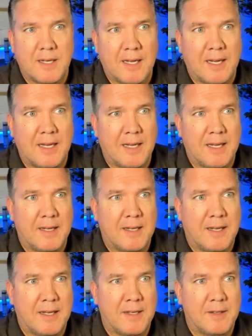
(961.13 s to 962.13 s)

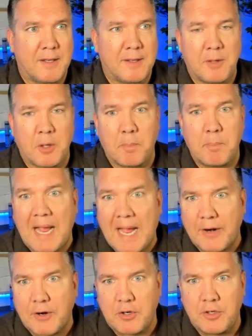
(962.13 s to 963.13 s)
you know,
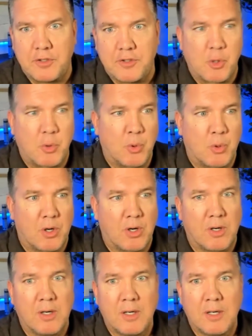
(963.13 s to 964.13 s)
patterns
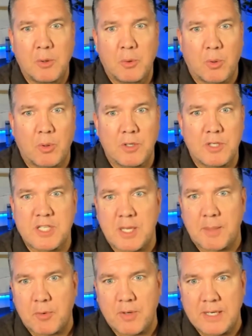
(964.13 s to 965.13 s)
or
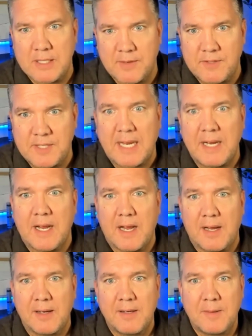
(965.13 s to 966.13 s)
summaries of
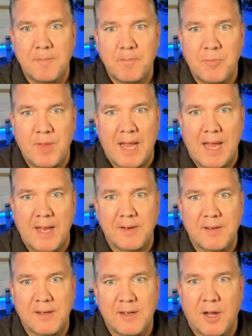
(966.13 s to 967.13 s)
data that
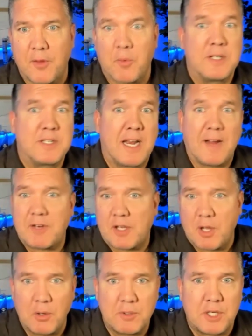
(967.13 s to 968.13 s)
otherwise I'd have to
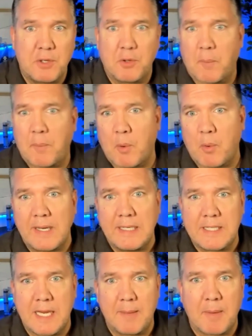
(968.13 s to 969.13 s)
go to the
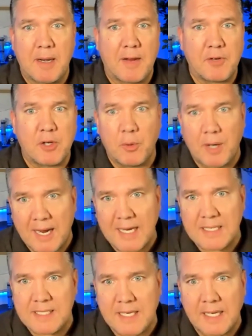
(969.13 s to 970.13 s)
reporting team. I'd have to go to
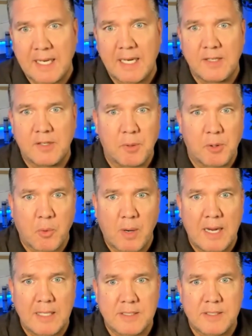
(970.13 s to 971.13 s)
IT to
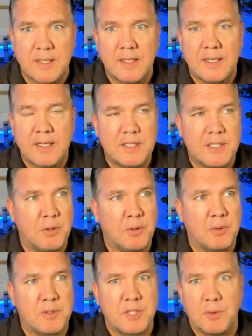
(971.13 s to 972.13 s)
request,
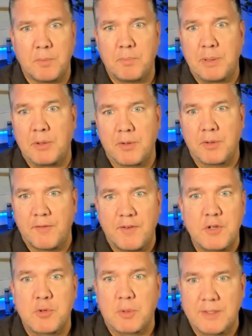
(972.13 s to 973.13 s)
to build a
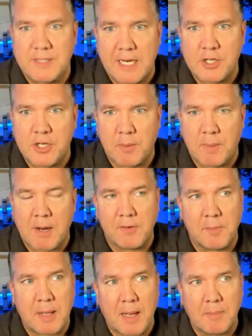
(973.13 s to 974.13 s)
visualization around,
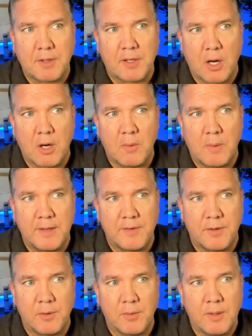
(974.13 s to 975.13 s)
to be able to go and
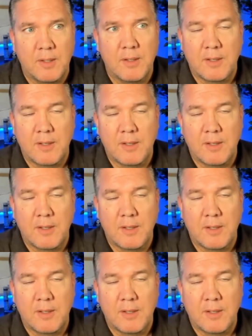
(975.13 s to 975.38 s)
to